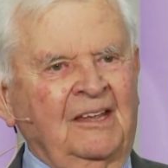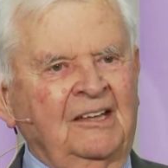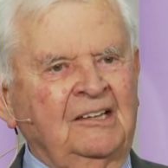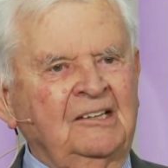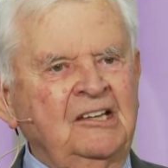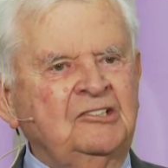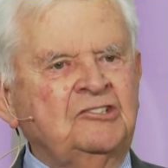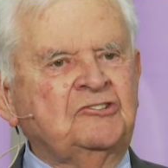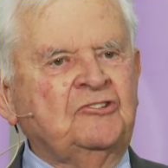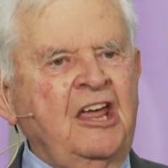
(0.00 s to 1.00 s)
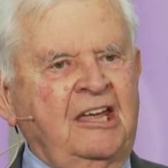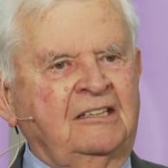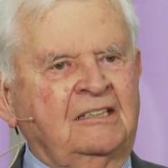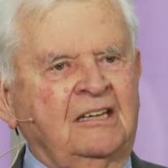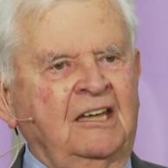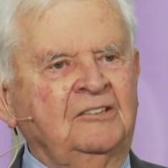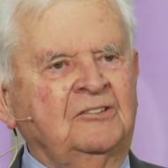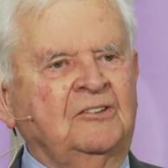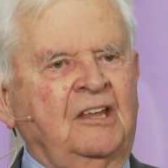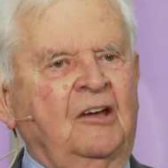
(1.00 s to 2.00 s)
It leads straight
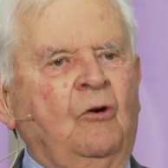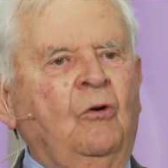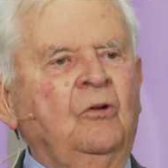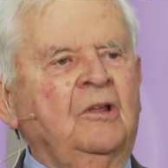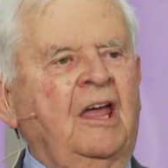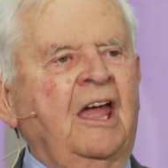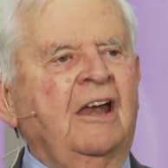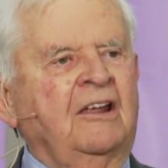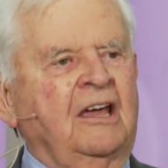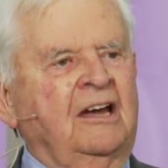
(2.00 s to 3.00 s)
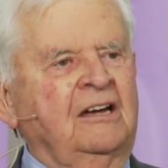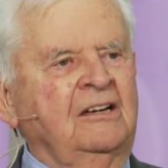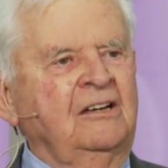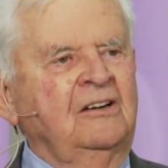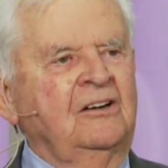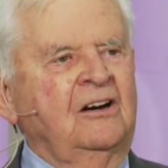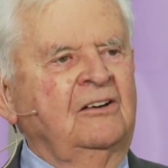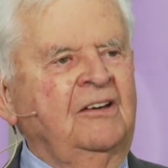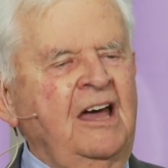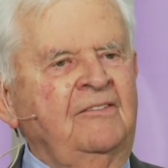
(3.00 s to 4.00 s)
into the whole area
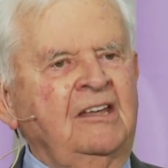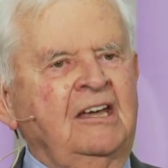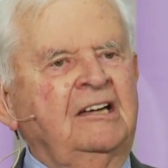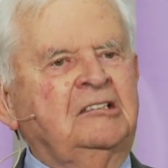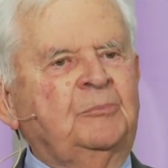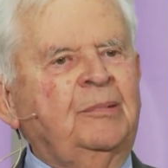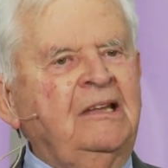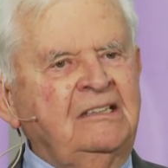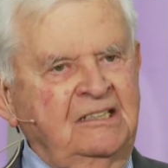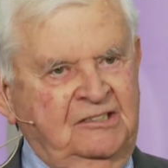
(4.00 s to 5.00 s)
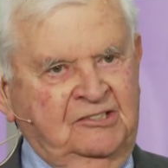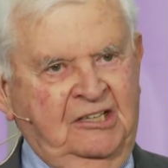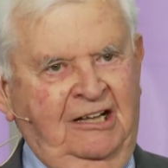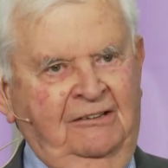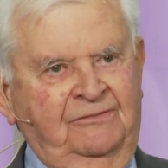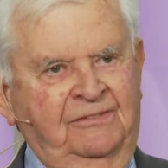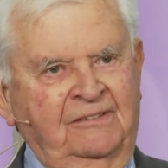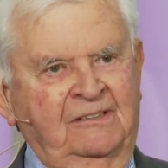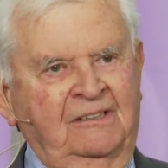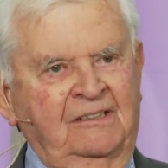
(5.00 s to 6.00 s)
of having a depleted
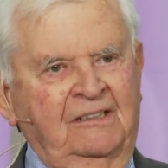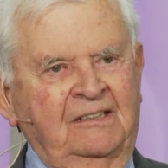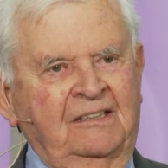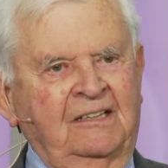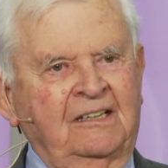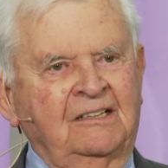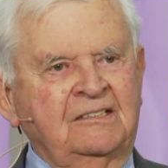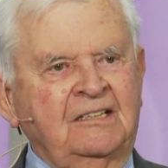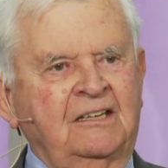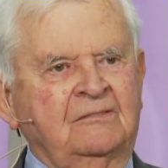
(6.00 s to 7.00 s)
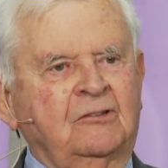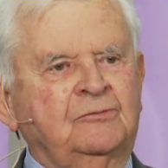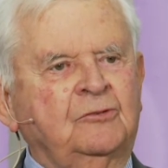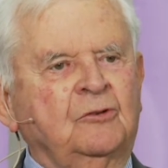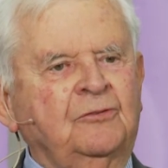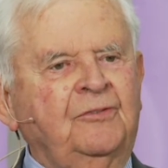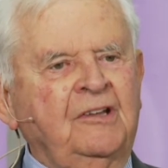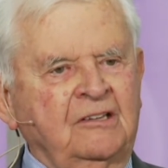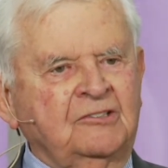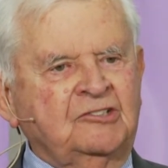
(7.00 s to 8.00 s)
self instead of a
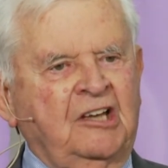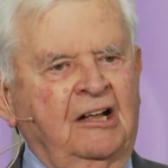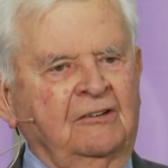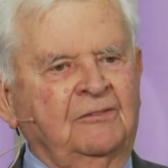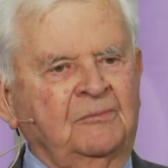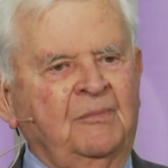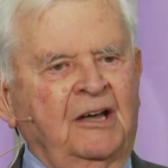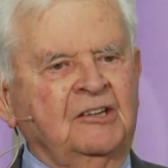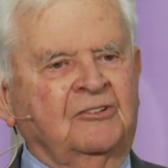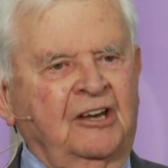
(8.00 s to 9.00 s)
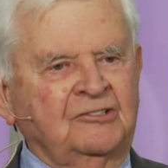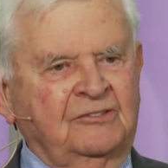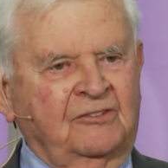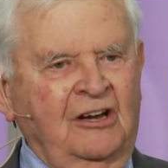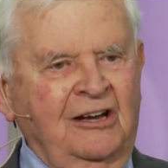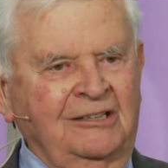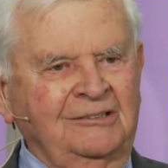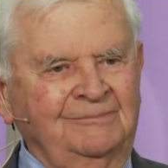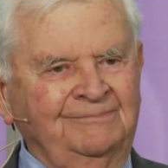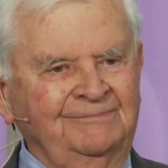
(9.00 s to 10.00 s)
fulfilled self by the grace of God.
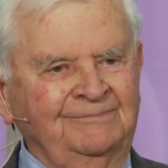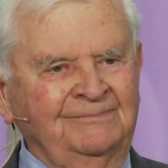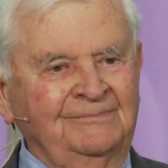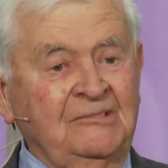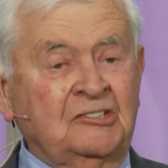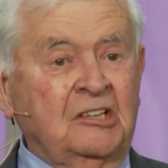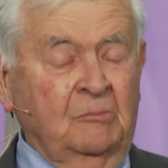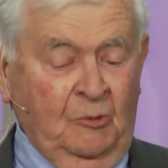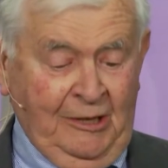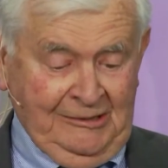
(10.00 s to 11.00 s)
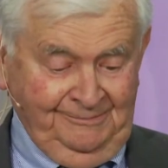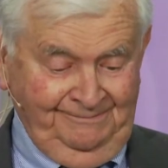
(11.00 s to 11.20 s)
That's number one.